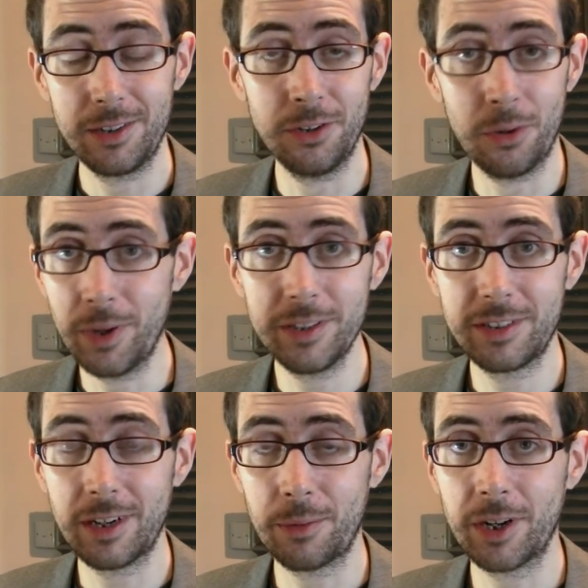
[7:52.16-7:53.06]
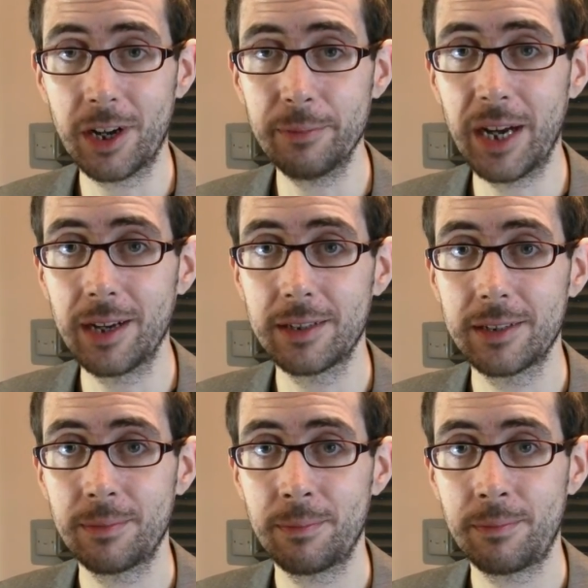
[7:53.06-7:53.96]
Not once did I want to go back.
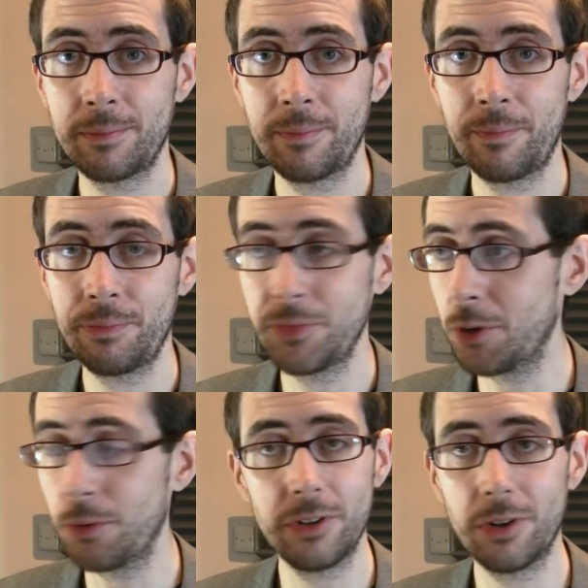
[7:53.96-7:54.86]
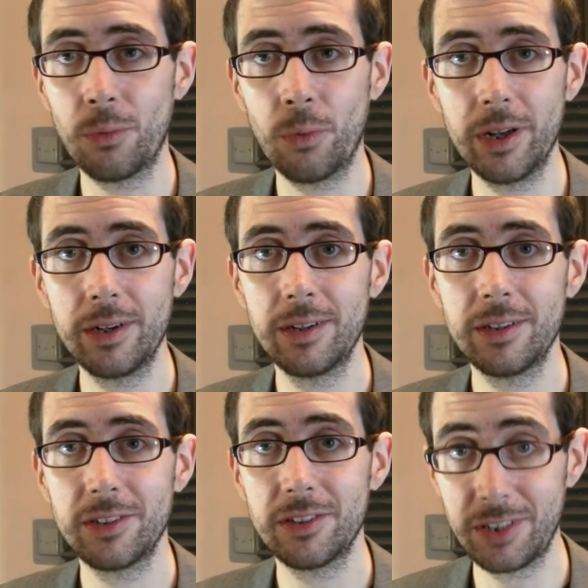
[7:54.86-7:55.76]
Not, not one
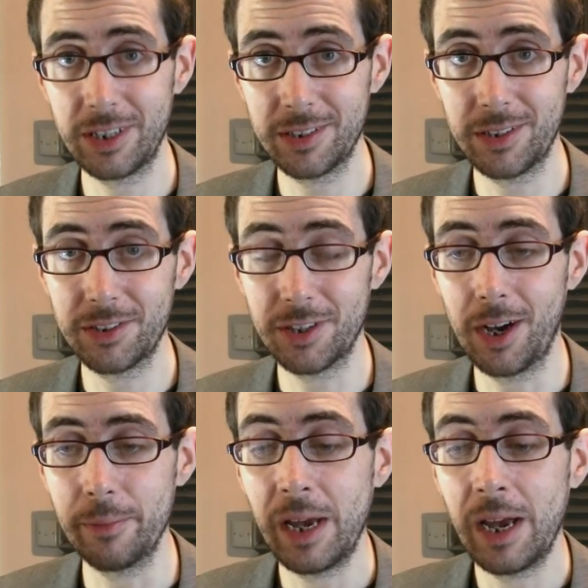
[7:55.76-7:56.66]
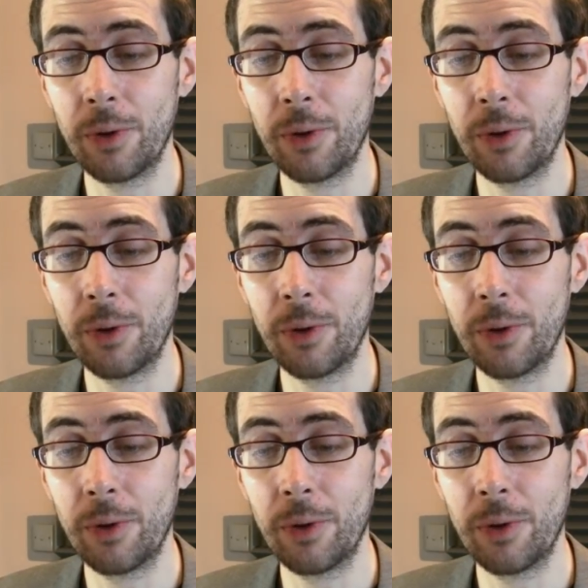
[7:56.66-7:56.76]
single time.